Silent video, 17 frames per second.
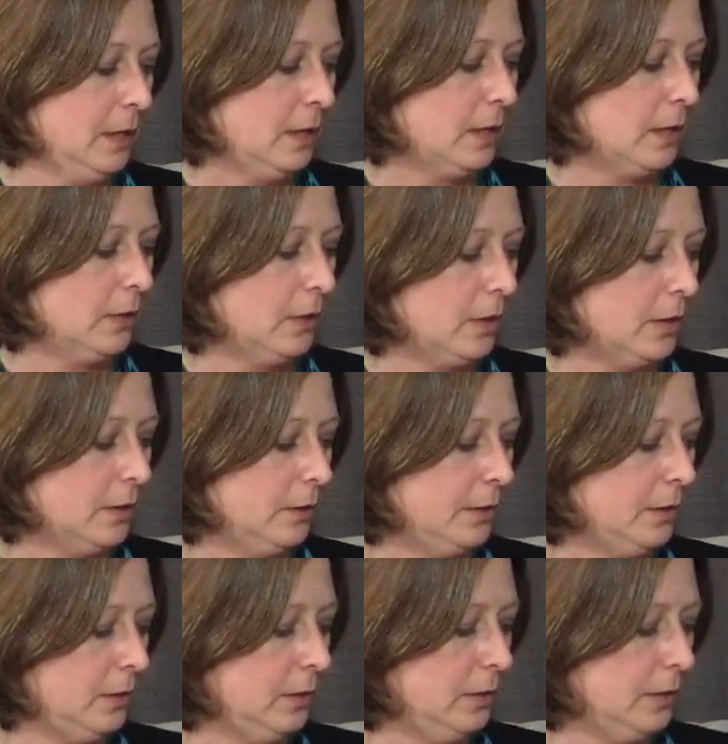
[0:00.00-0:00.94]
our
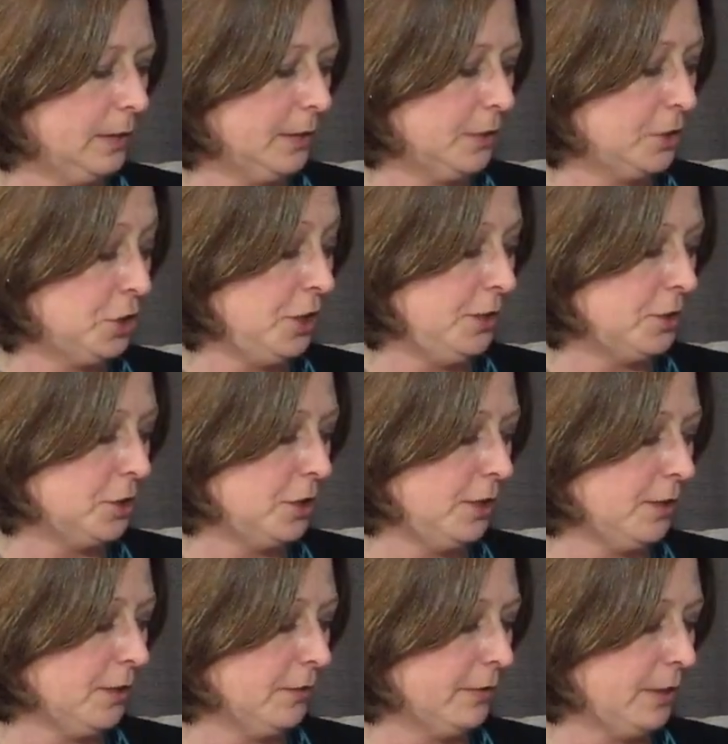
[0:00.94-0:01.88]
little cheat
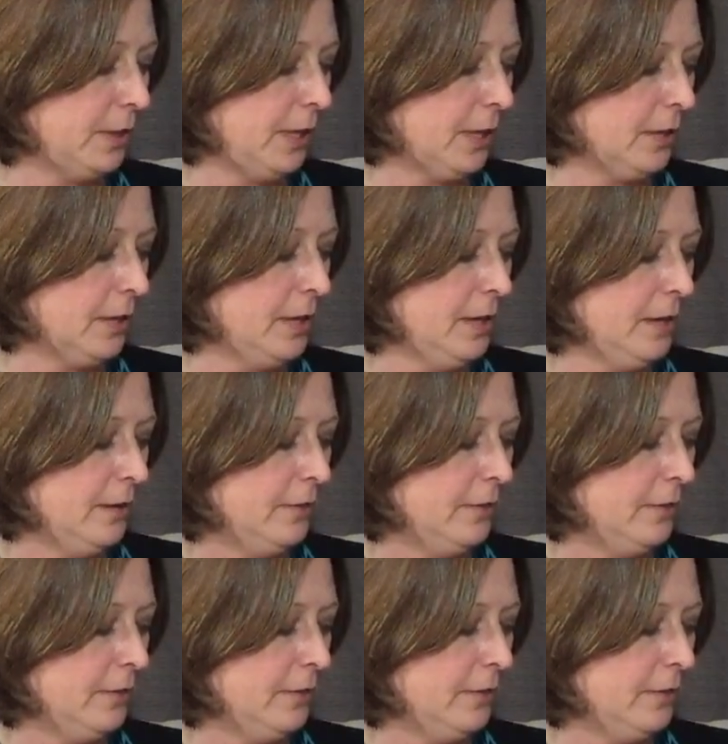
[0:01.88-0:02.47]
sheet over here,